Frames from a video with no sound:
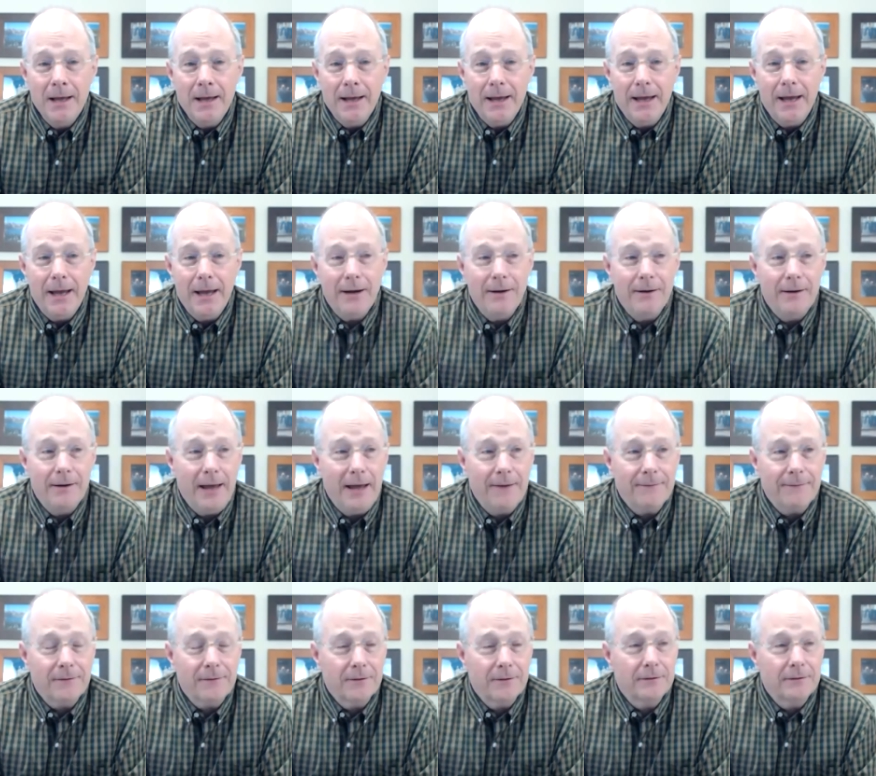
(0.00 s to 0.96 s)
And
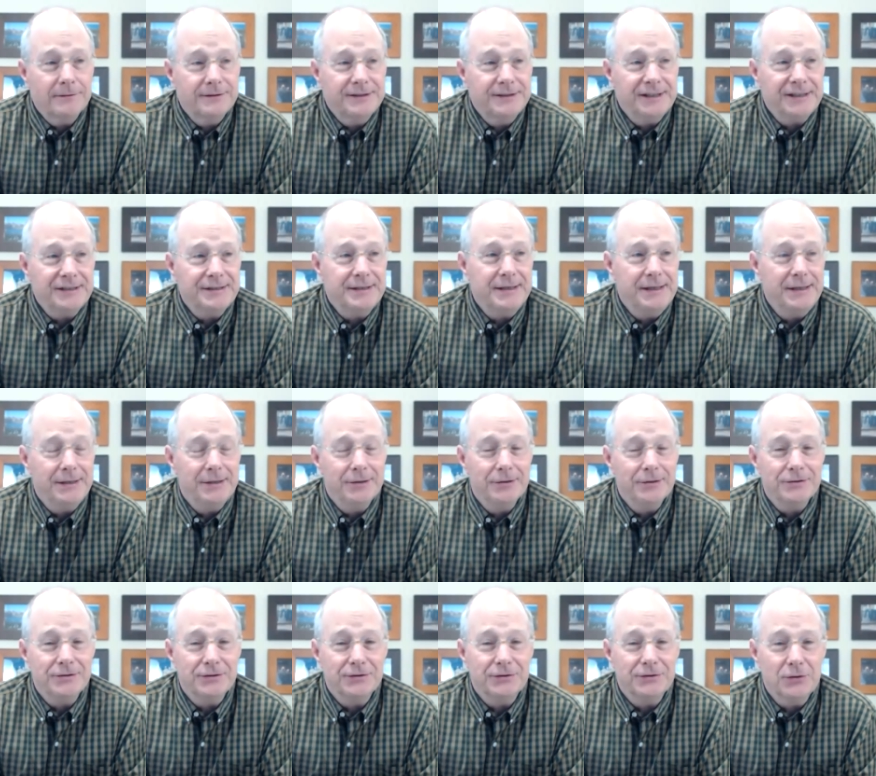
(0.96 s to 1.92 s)
after 16
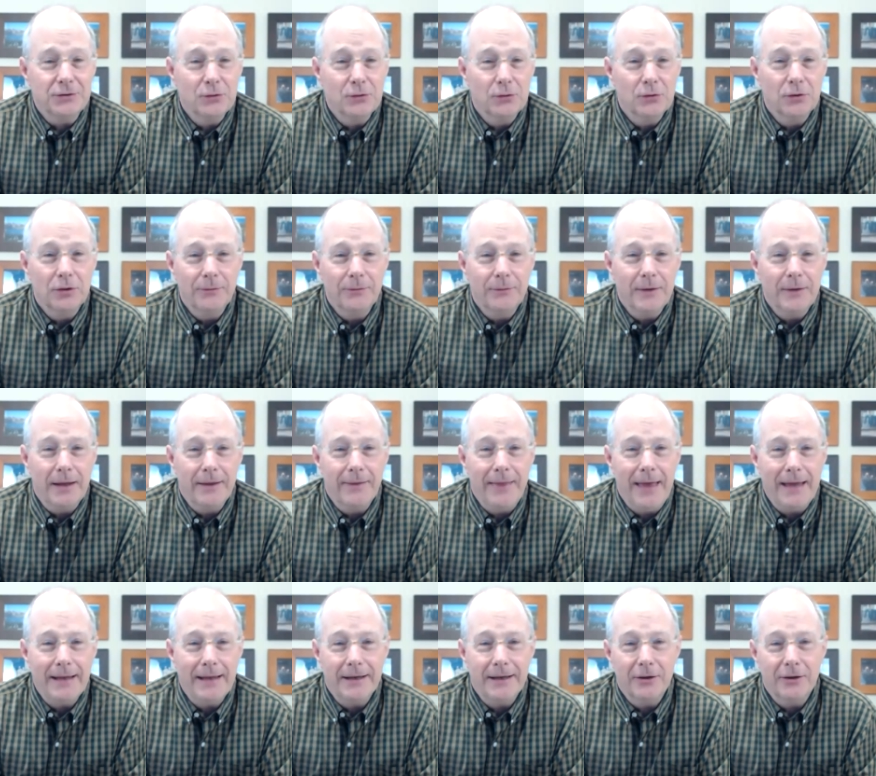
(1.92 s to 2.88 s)
years of school,
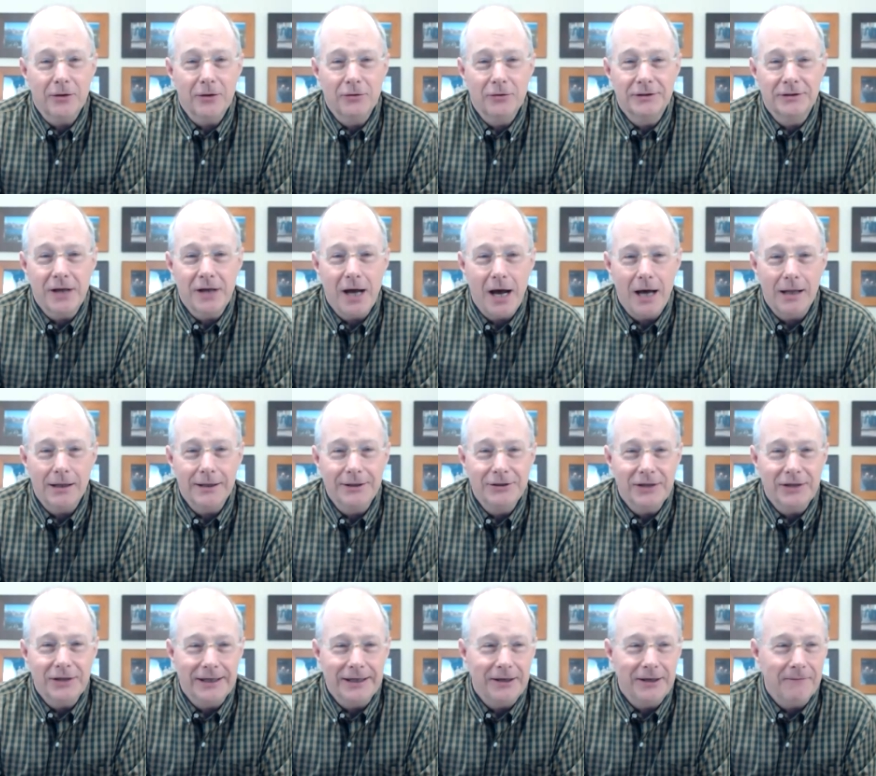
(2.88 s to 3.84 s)
that includes
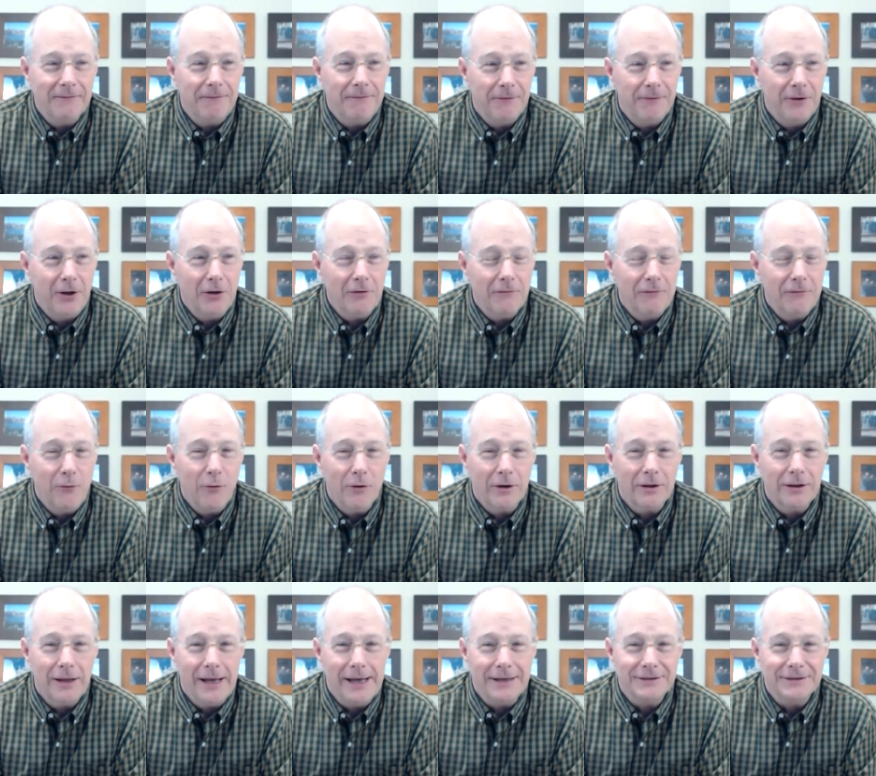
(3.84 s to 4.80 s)
college, I didn't flunk four
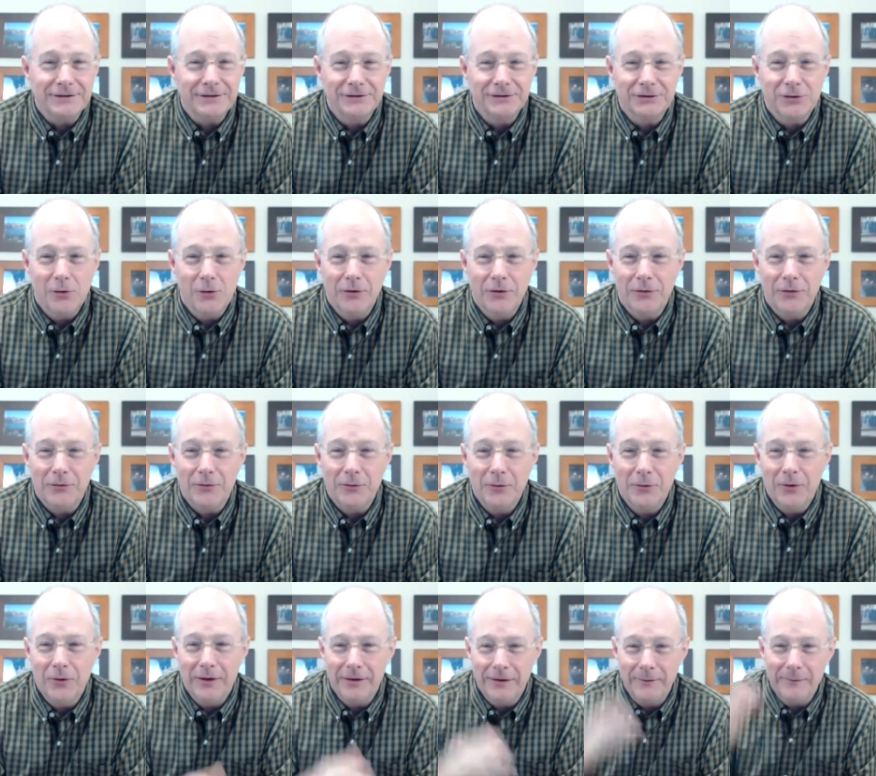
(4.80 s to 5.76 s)
classes going
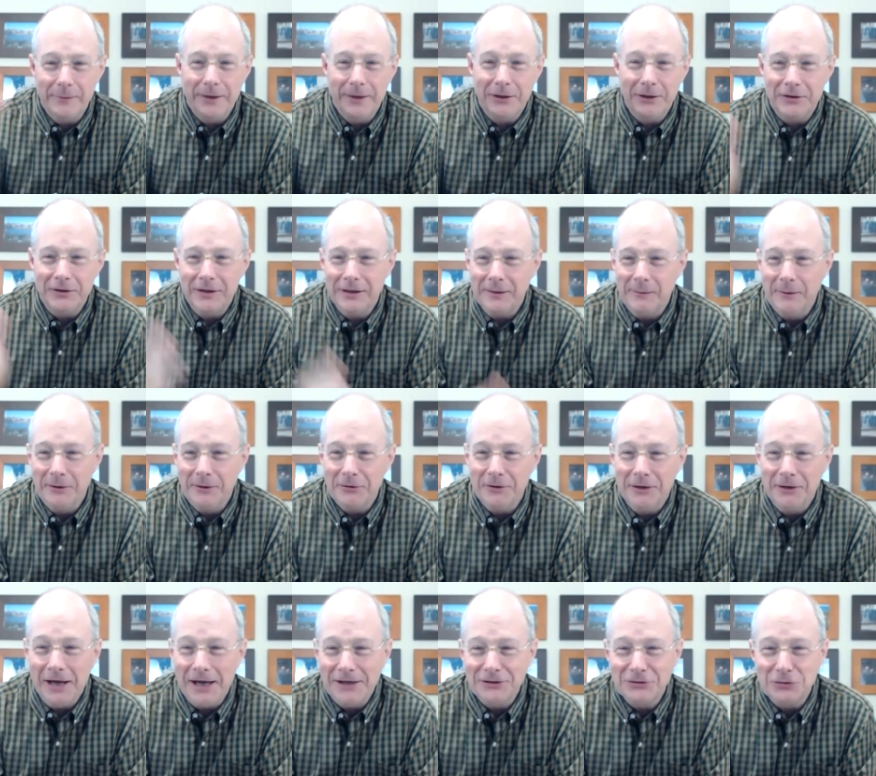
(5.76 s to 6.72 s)
through elementary
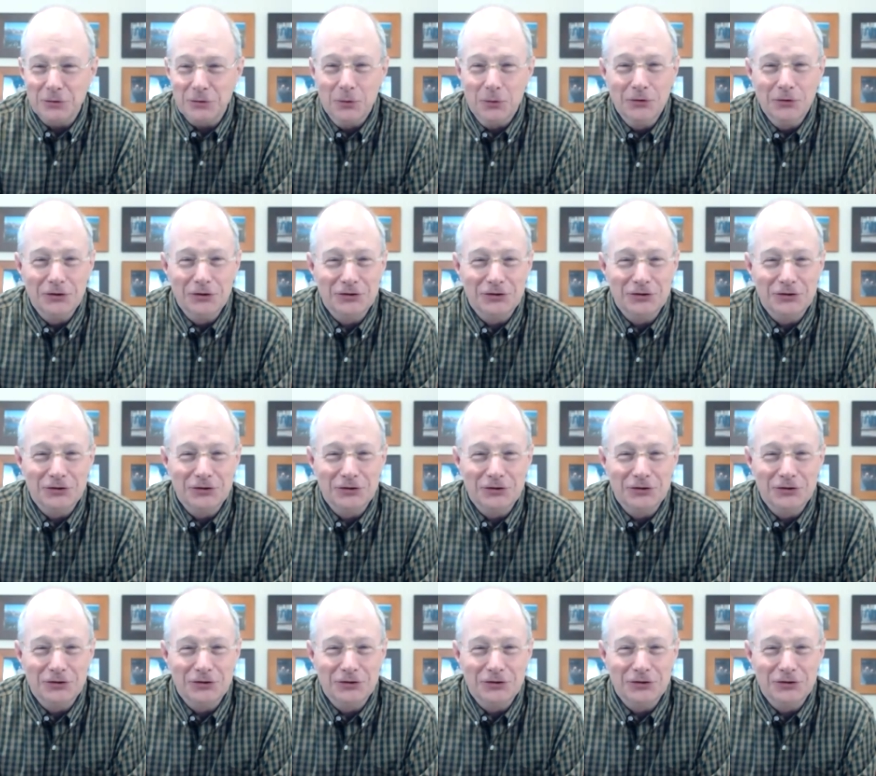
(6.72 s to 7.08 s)
and high school,